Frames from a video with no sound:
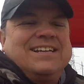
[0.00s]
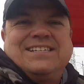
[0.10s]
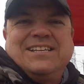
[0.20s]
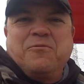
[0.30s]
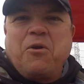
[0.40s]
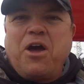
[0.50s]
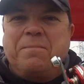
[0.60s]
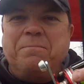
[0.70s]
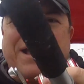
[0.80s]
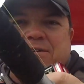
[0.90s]
Seen the
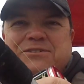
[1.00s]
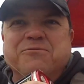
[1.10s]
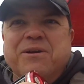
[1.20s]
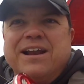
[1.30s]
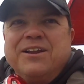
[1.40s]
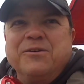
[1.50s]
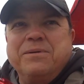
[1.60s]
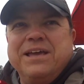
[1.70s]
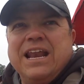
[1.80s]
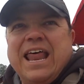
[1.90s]
rod bounce around a little
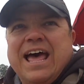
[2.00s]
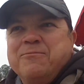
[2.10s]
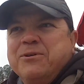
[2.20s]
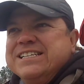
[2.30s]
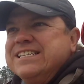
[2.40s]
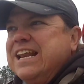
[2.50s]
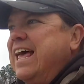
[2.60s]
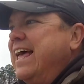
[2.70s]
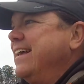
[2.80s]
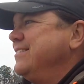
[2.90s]
bit, line went
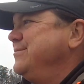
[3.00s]
slack.